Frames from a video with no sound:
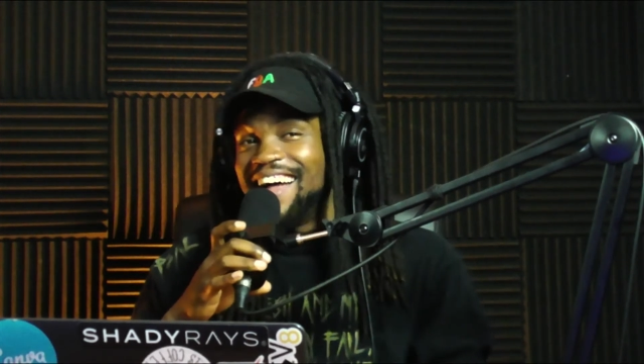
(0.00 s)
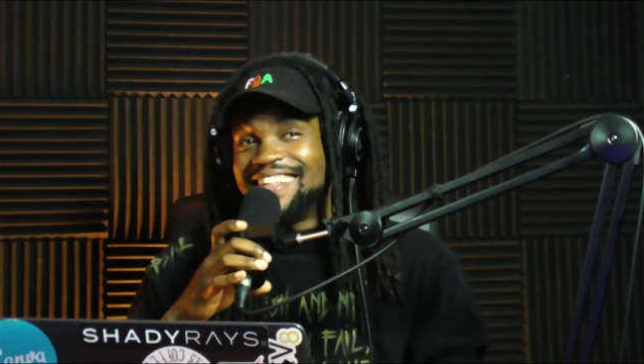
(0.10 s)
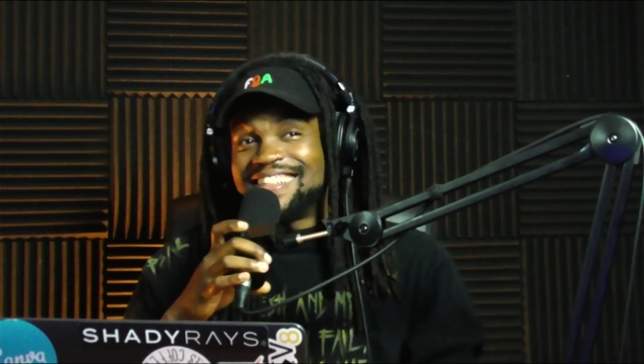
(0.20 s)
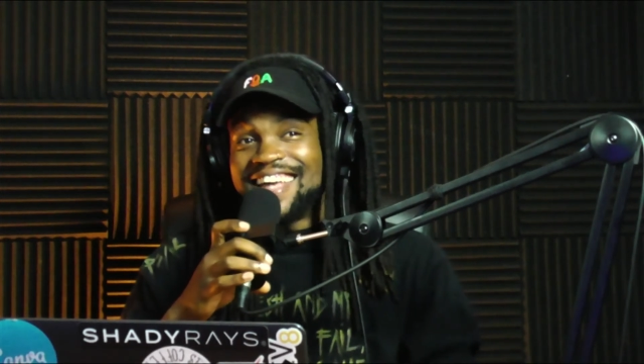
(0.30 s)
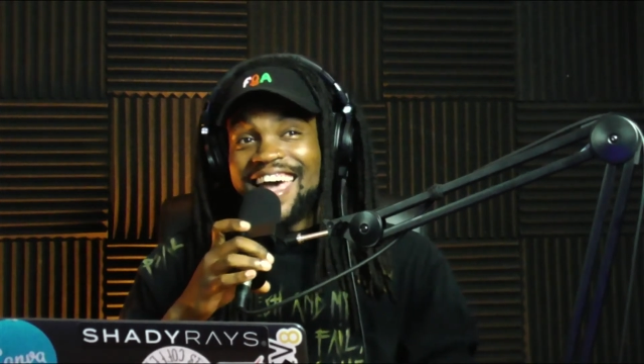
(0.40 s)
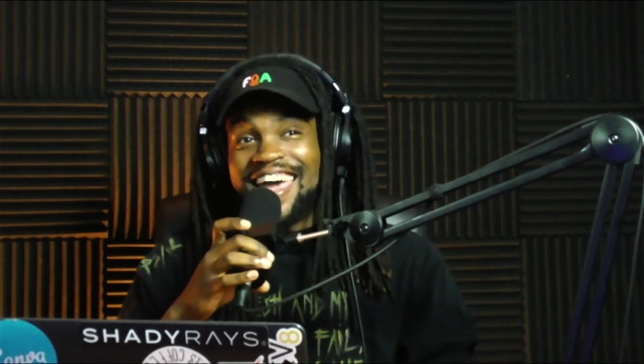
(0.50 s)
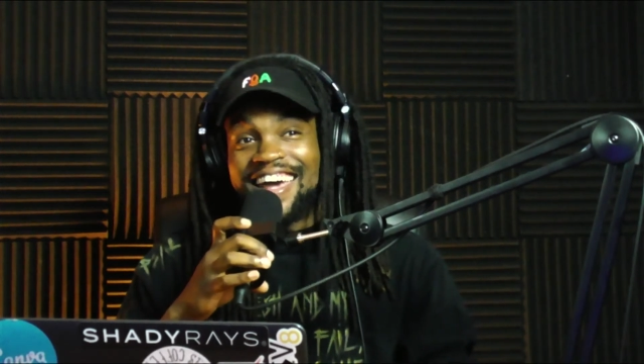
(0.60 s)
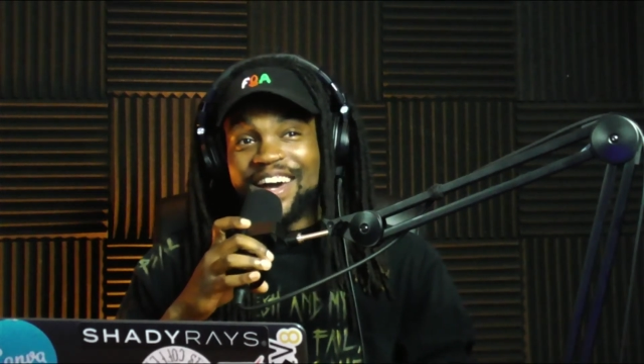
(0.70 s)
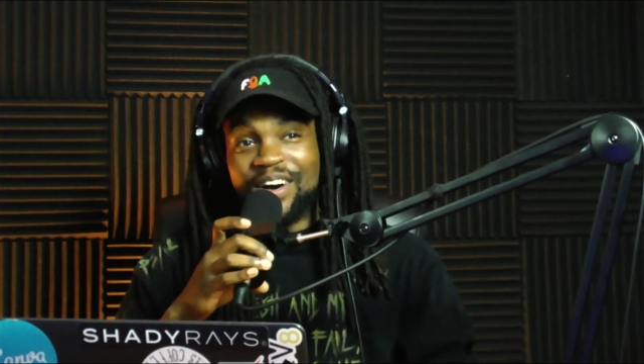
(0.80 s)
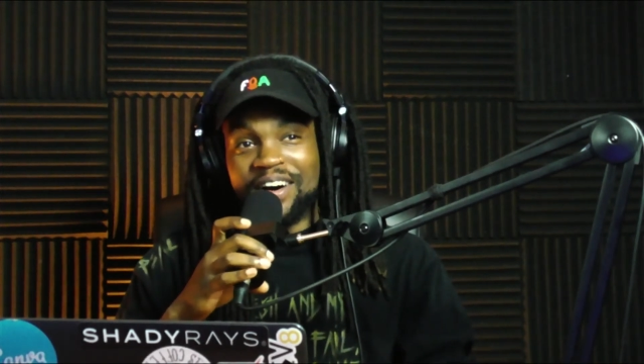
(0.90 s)
Take.
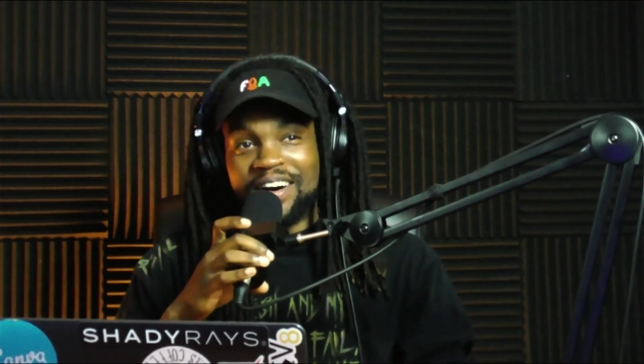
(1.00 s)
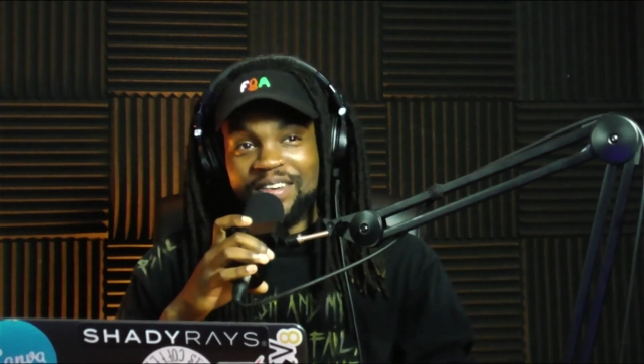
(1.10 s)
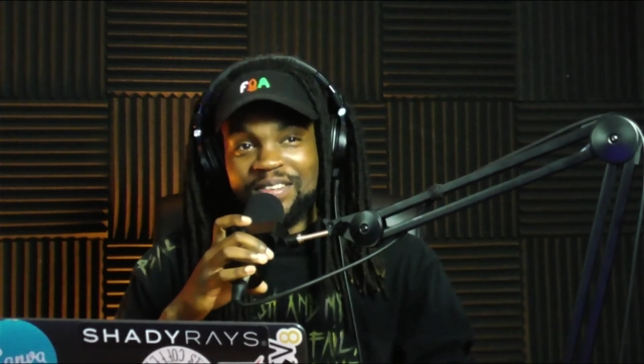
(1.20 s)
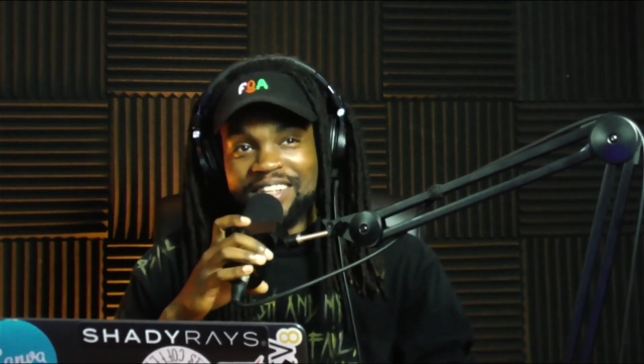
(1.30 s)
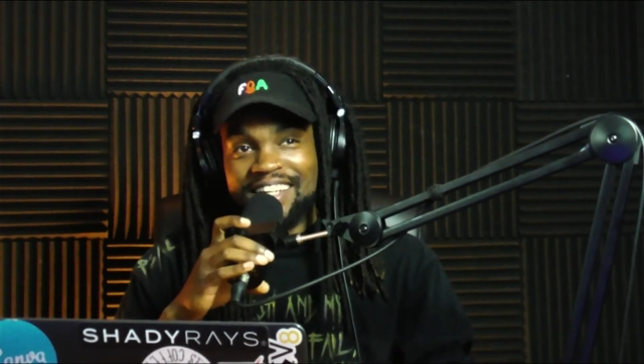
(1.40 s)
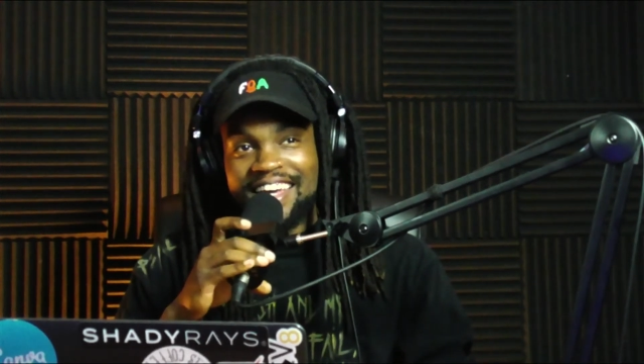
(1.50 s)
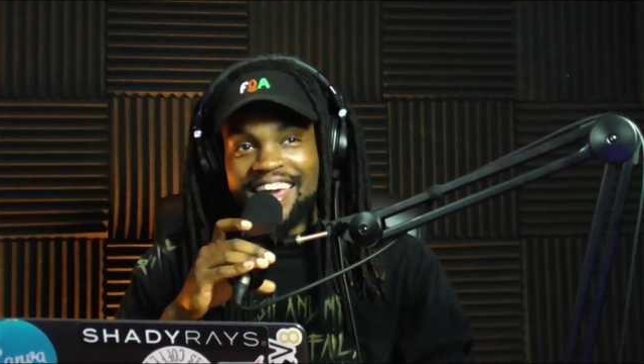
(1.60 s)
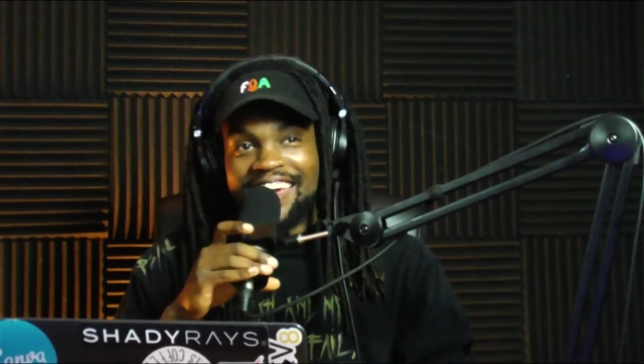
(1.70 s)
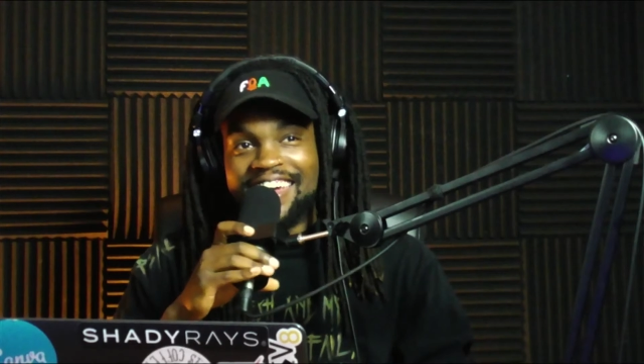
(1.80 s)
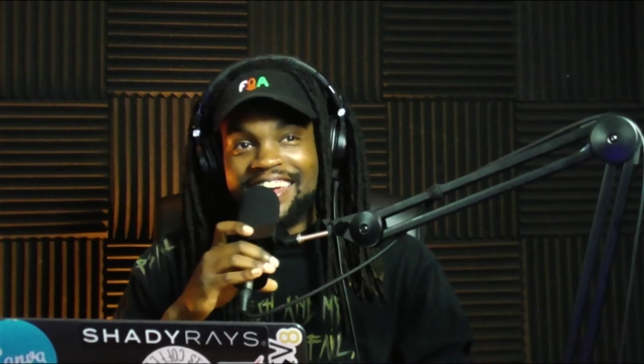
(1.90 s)

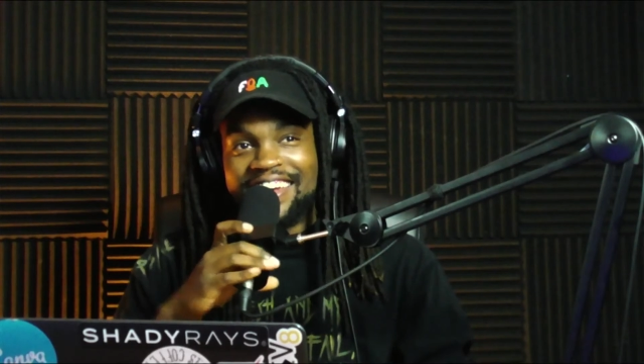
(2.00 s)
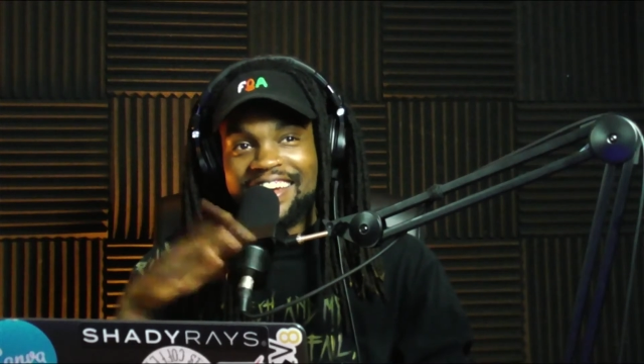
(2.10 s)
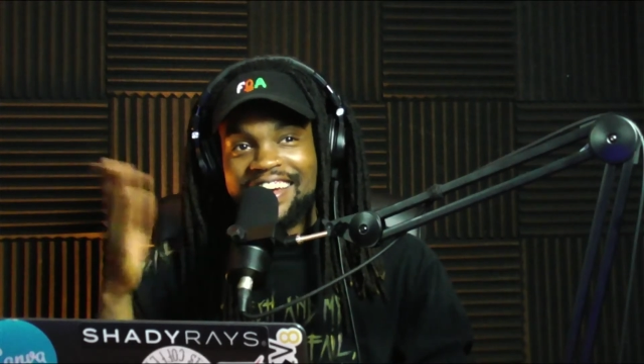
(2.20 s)
Holy.